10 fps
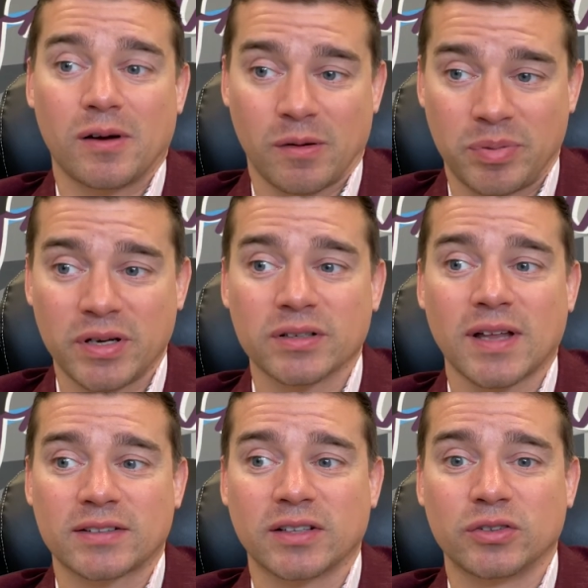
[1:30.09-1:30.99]
appeared
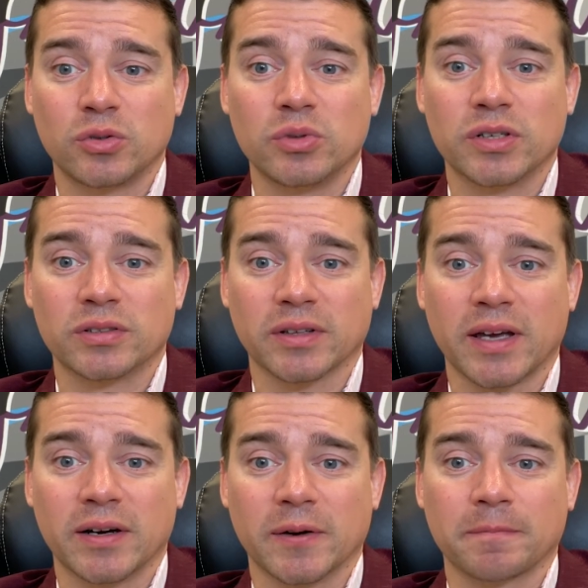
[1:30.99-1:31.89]
less than 2 years later.